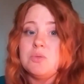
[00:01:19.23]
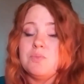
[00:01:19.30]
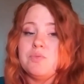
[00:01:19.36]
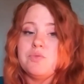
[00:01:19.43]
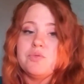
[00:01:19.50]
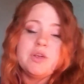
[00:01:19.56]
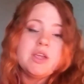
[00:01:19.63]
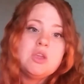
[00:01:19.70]

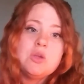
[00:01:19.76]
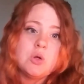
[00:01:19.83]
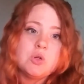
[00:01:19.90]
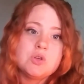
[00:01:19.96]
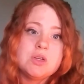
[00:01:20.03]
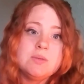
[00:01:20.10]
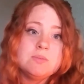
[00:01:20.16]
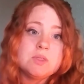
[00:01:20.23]
bring your
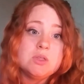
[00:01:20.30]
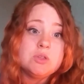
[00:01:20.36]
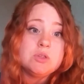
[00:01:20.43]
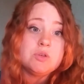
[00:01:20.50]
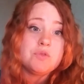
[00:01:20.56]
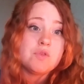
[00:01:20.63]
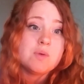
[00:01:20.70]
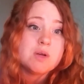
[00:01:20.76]
dreams into
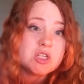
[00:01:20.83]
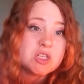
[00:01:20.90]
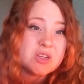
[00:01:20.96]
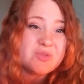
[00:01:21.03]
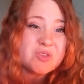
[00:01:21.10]
fruition.